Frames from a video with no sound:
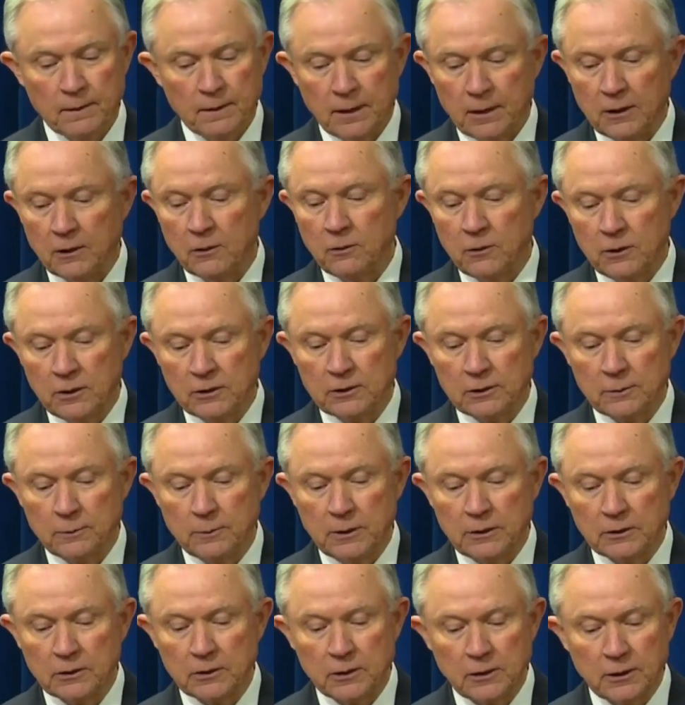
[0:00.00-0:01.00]

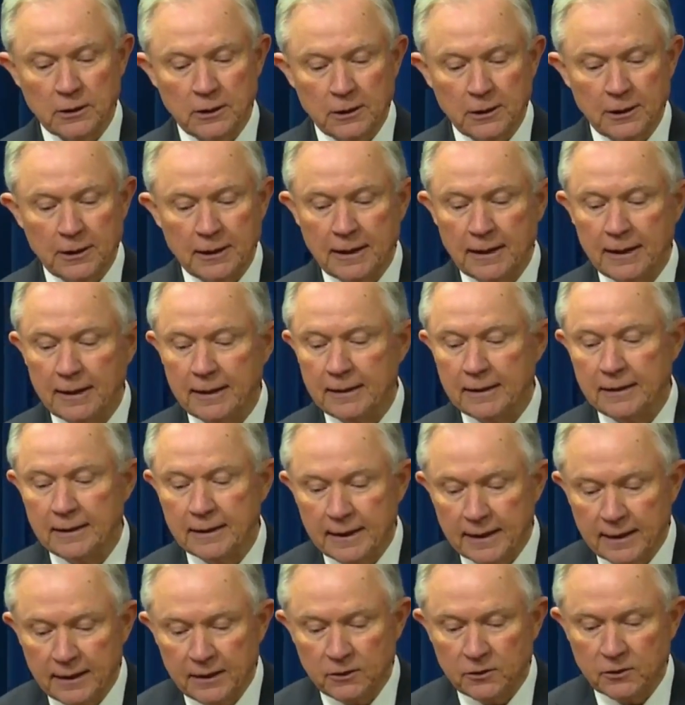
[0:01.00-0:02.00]
Terrorism is clearly a
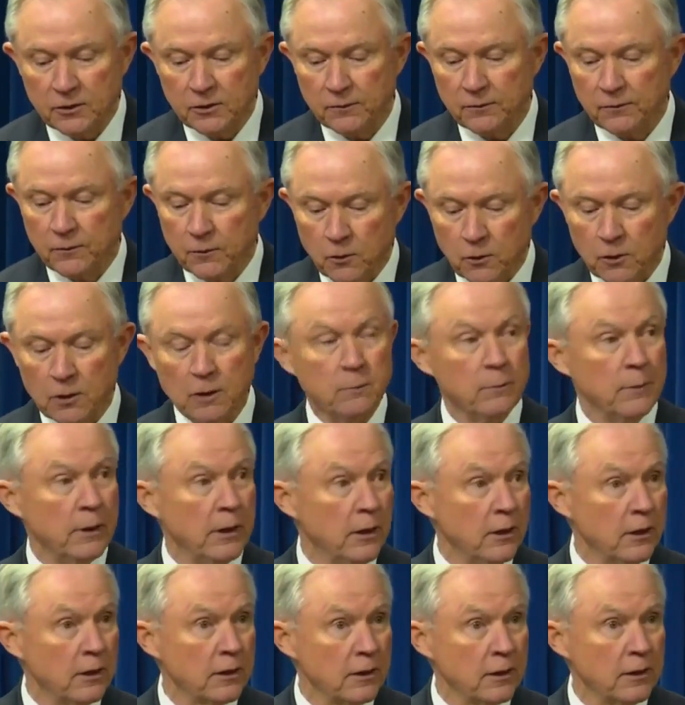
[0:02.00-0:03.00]
danger for
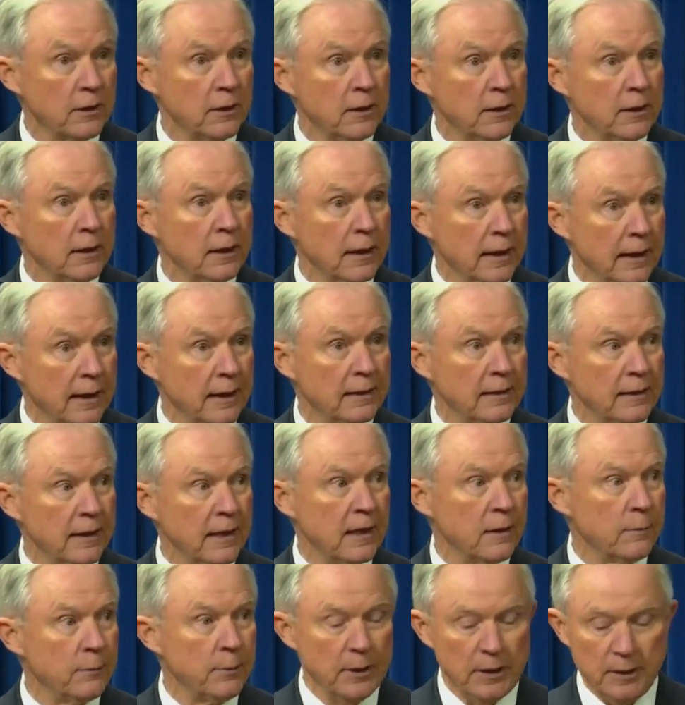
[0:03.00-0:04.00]
America and
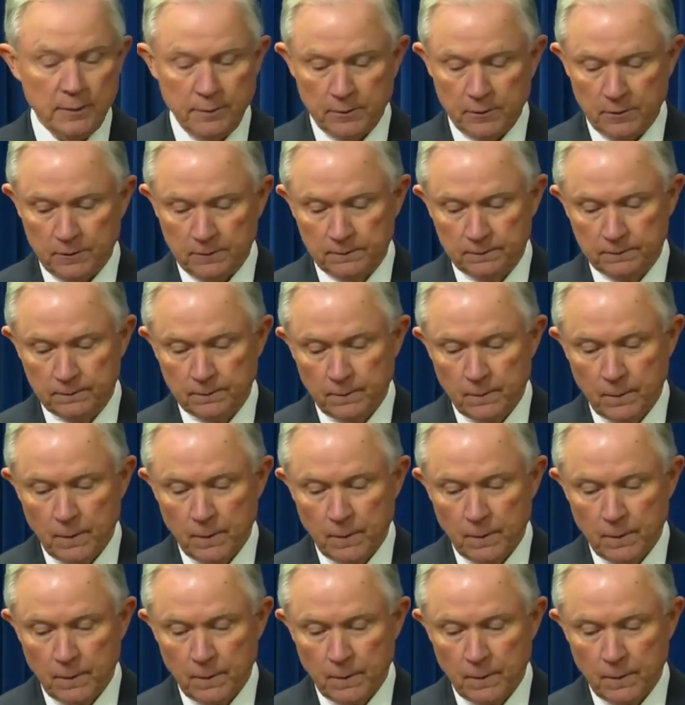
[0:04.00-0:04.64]
our people.